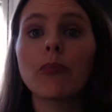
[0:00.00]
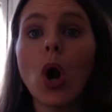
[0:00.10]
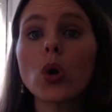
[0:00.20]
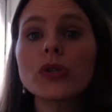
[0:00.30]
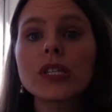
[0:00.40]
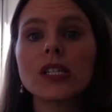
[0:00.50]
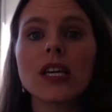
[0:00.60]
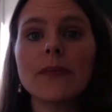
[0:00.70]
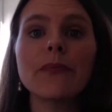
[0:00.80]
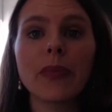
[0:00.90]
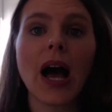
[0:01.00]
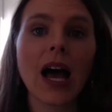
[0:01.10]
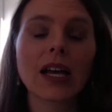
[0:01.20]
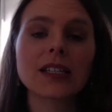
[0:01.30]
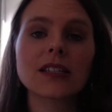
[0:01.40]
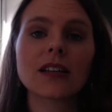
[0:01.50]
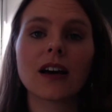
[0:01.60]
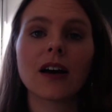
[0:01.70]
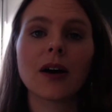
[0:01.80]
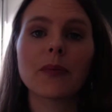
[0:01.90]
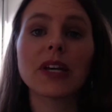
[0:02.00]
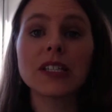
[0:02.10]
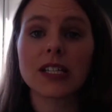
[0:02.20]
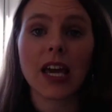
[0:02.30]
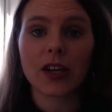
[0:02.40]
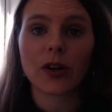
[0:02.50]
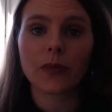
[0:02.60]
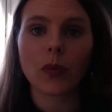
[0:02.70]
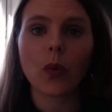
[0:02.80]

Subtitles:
post-impact indicator.